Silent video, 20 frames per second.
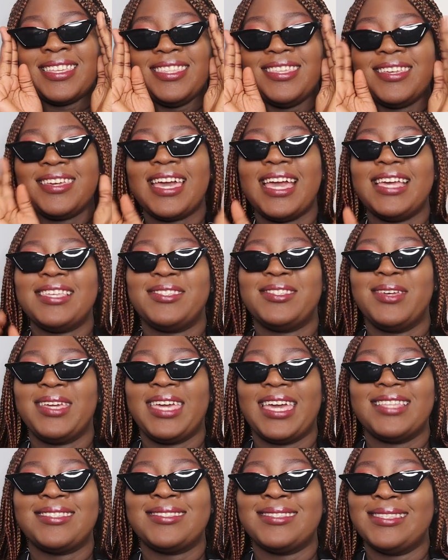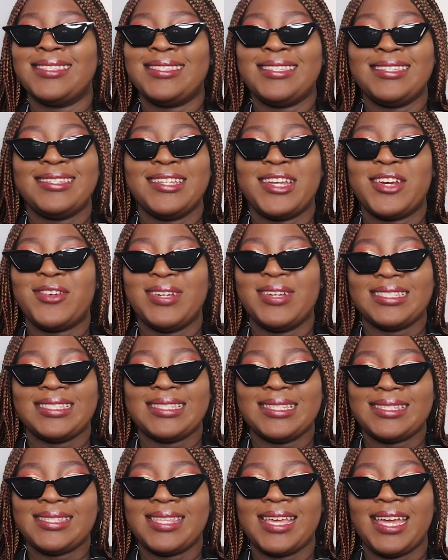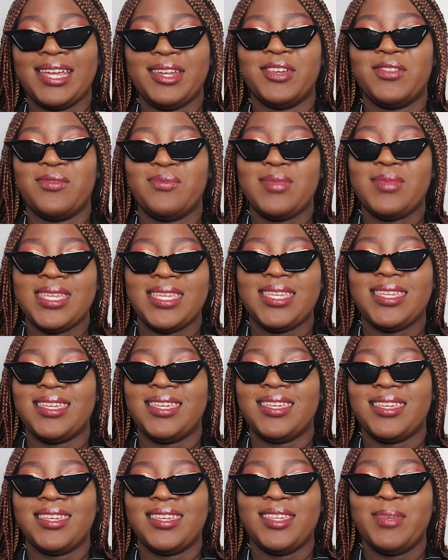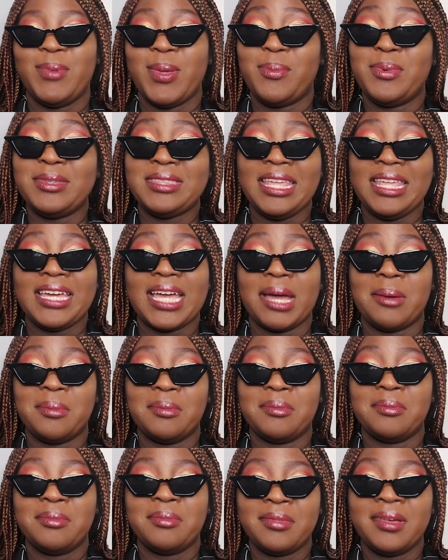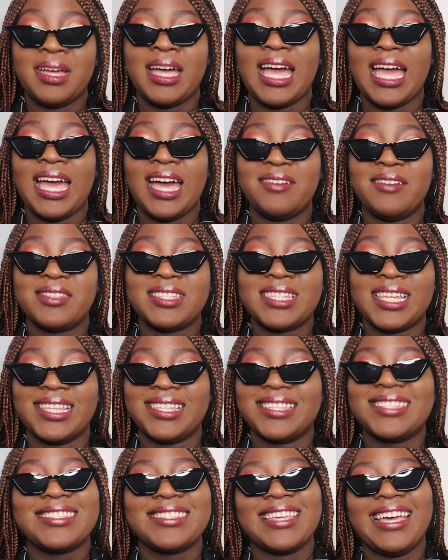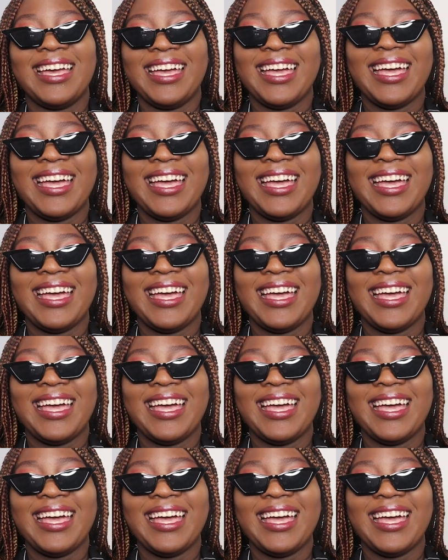You guys don't get to see the crazy side of me. People think I'm have sense.